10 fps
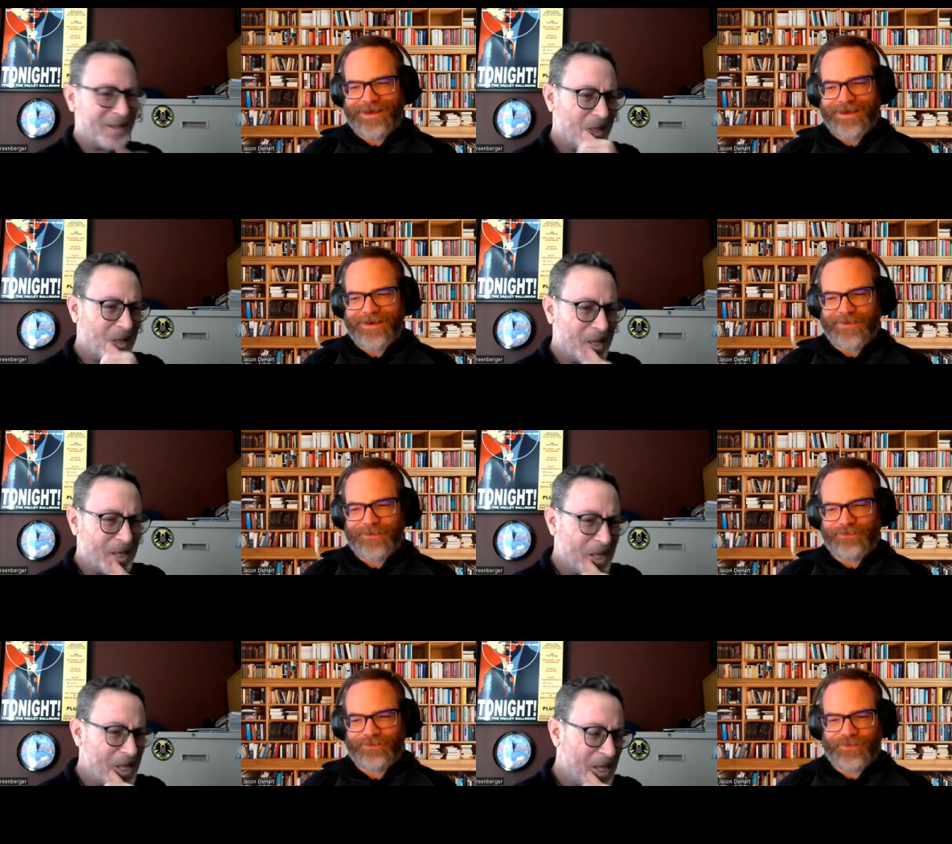
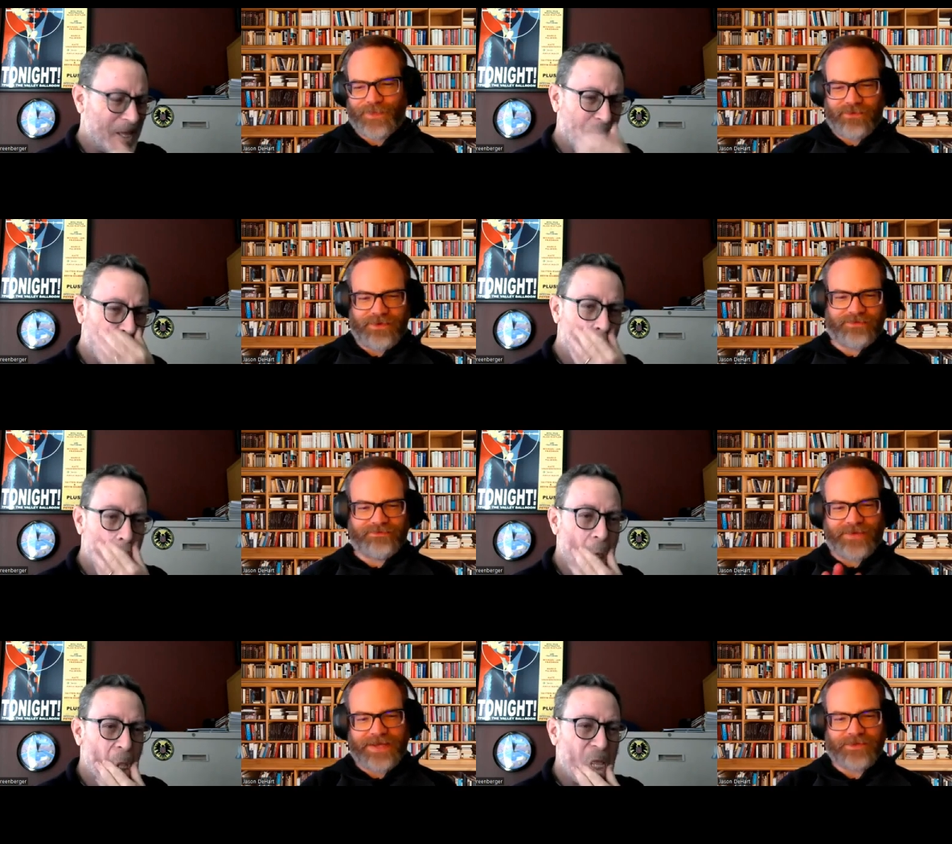Speaker 1: Um,
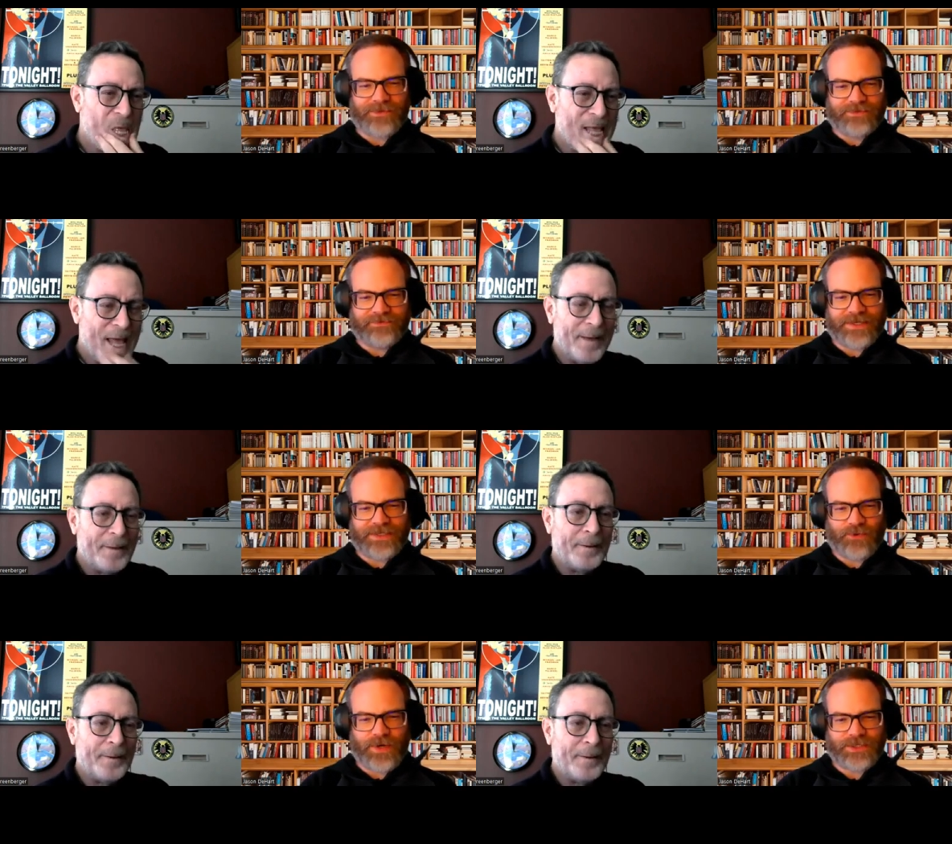final
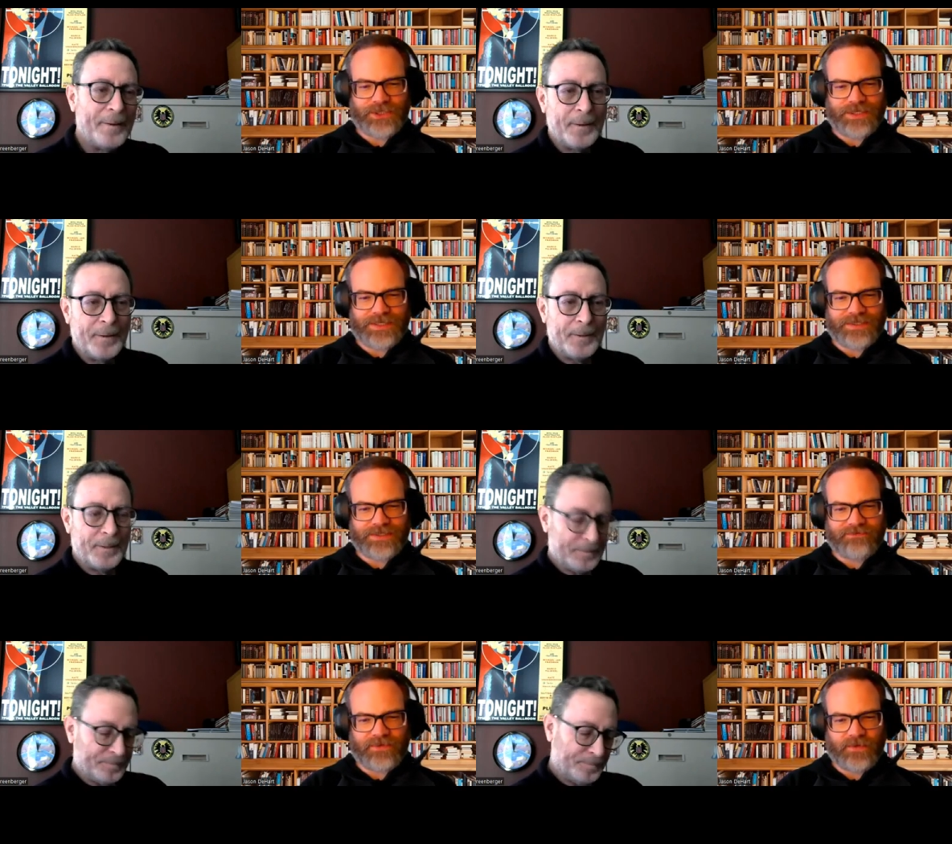final question
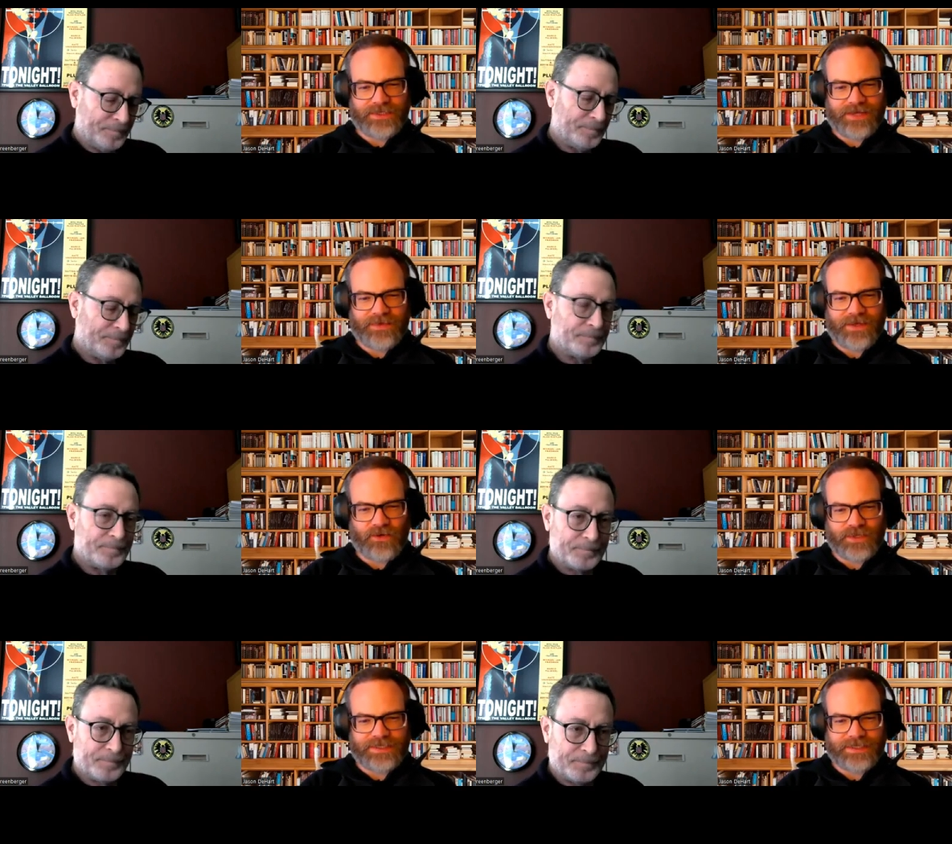is if folks out there
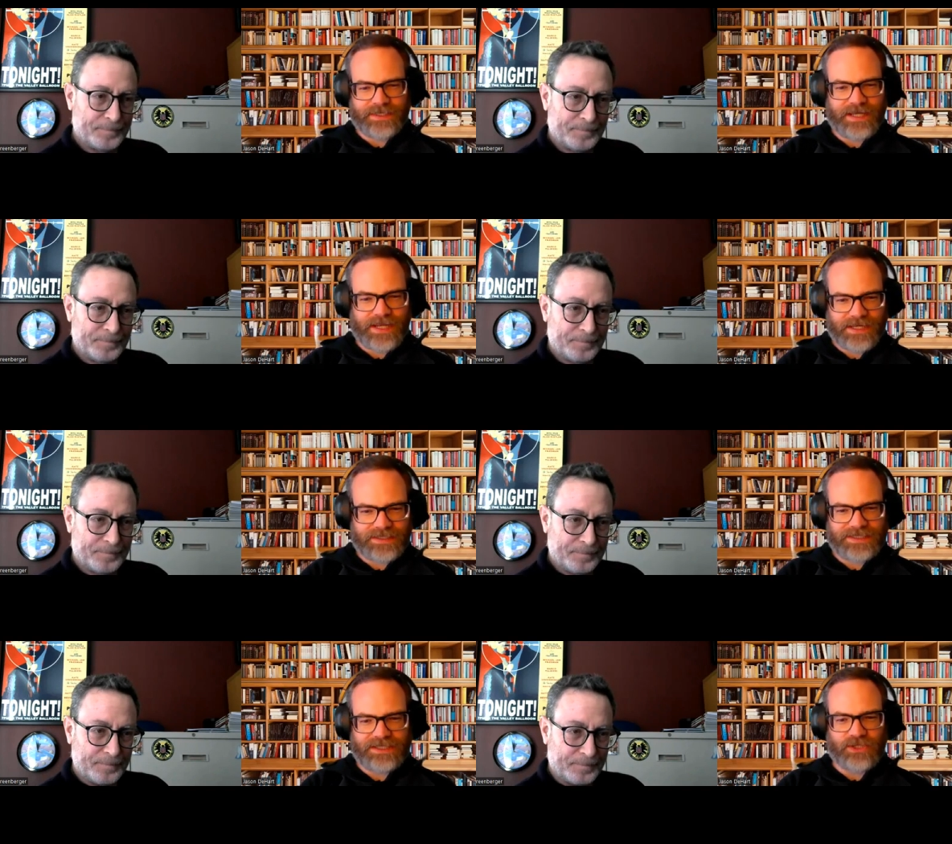want to connect
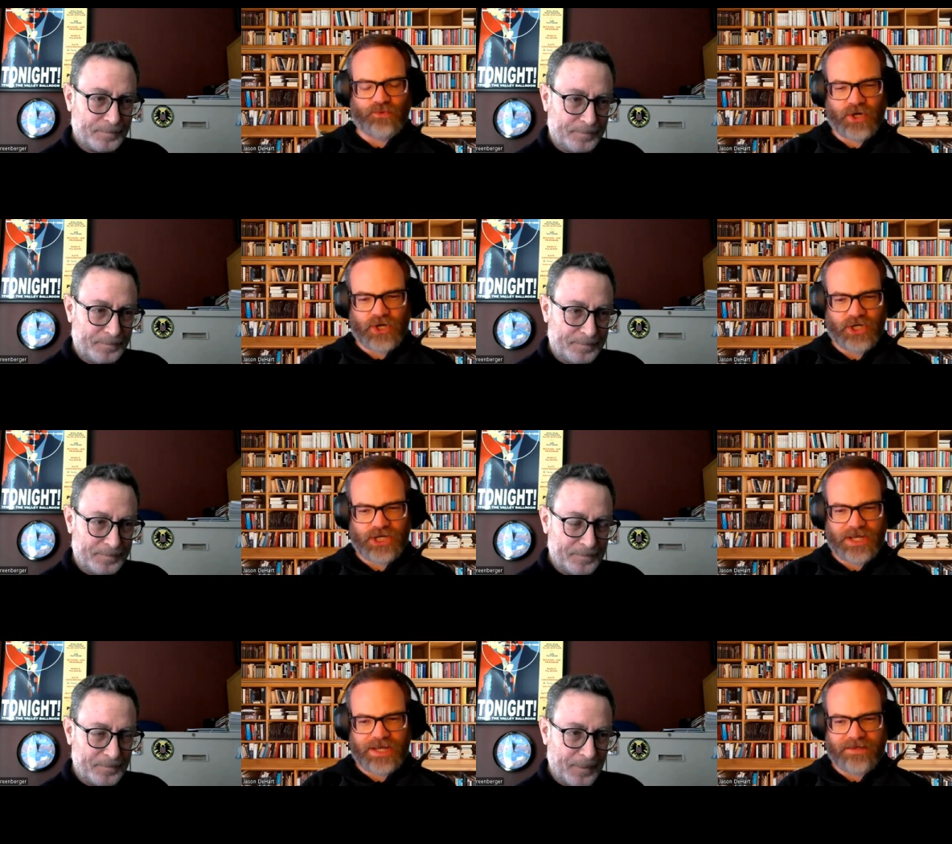see your
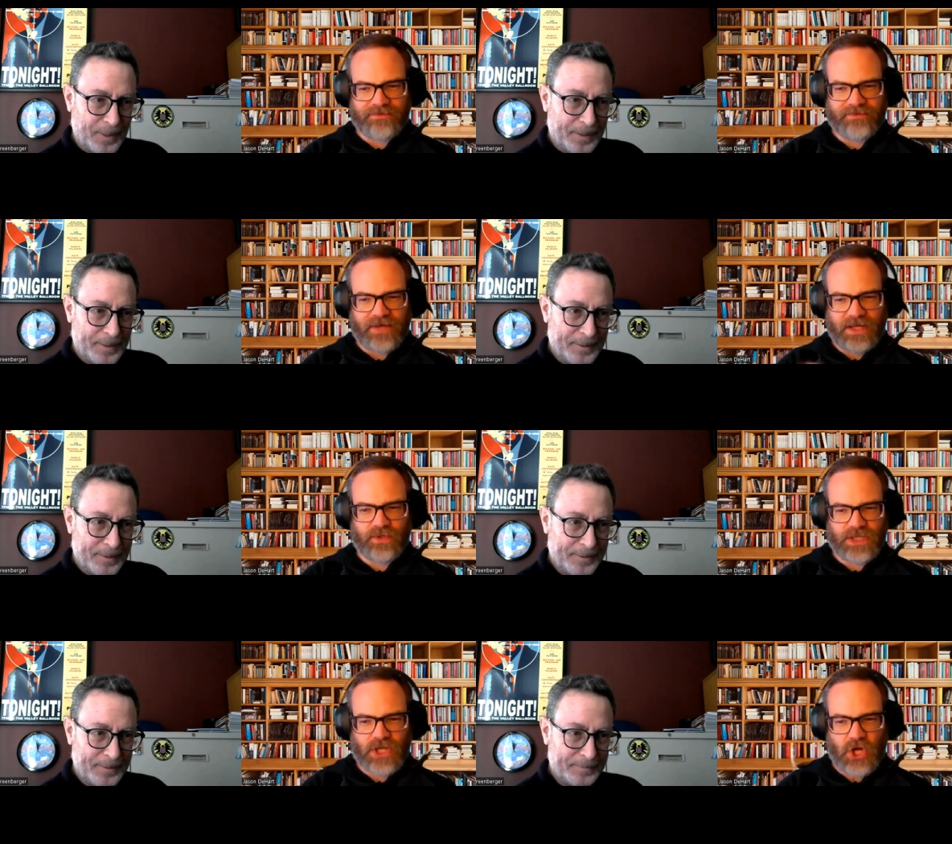work uh,
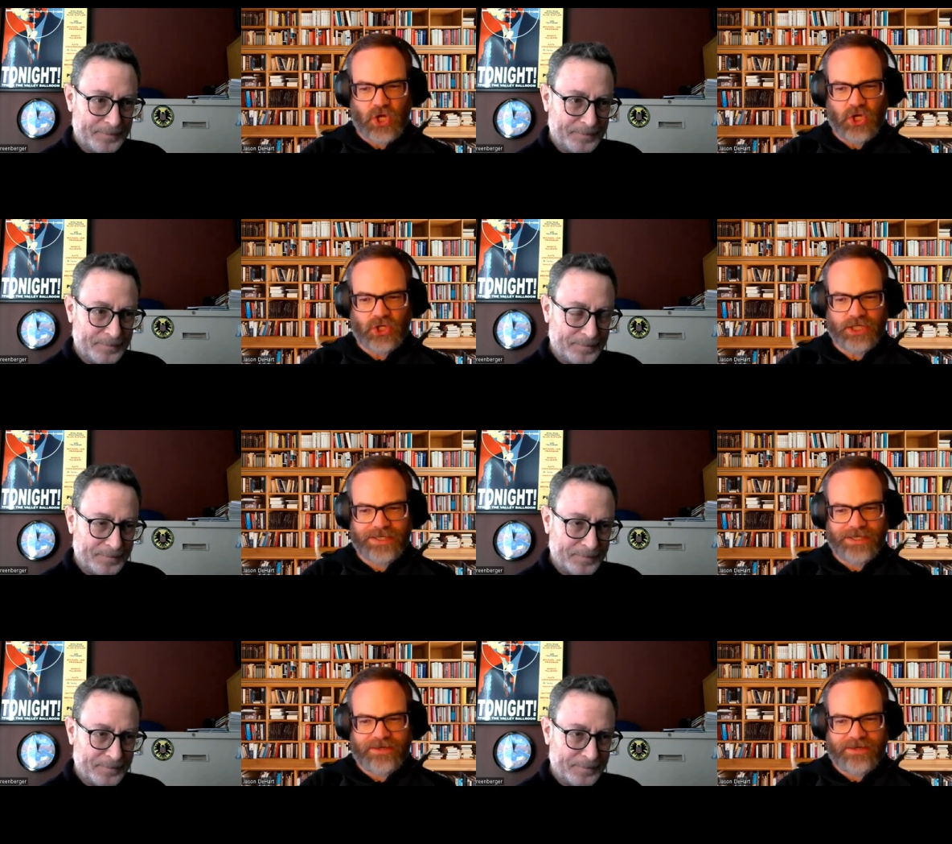follow along